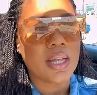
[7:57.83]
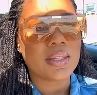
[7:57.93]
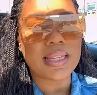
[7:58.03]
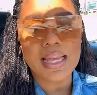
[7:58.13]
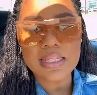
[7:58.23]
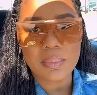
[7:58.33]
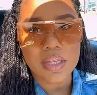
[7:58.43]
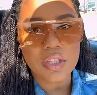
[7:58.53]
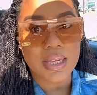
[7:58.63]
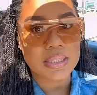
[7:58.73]
The last time I
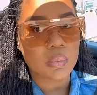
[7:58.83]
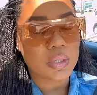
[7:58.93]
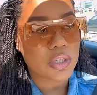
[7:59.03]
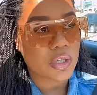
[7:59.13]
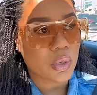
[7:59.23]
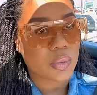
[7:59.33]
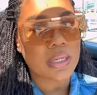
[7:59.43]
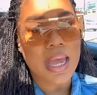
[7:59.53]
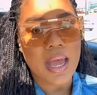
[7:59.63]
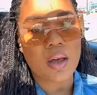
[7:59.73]
checked, it was sold
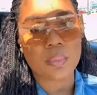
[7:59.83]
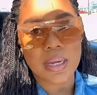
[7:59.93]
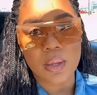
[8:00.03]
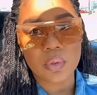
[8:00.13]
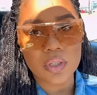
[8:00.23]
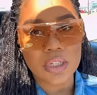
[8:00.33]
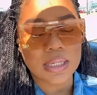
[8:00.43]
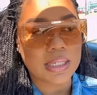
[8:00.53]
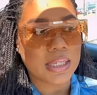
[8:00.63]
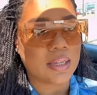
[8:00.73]
out, but I will check
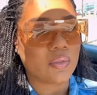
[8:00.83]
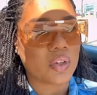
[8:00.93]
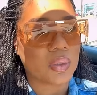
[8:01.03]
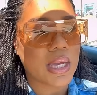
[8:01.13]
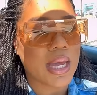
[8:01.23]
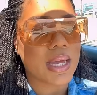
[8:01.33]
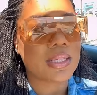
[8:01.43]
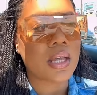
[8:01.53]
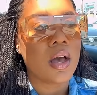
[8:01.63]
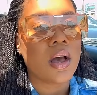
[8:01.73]
again for you
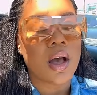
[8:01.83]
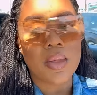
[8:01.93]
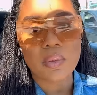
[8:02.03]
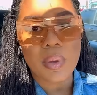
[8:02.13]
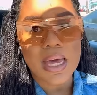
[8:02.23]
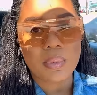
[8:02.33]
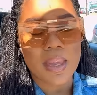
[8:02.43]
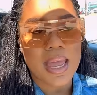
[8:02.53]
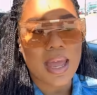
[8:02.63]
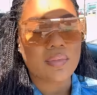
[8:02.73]
guys. On the bottom,
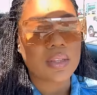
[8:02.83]
I have